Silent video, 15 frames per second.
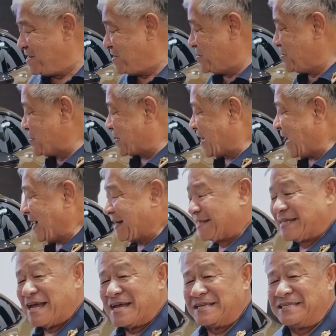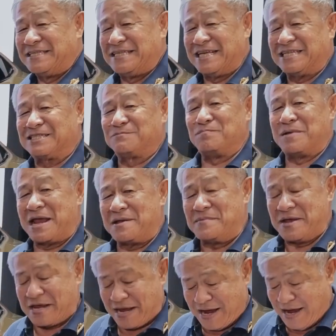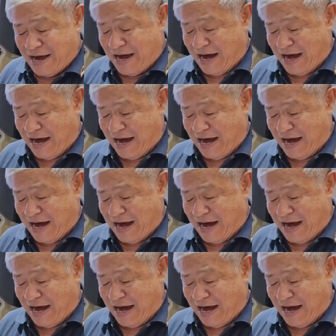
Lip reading: you can take this baby.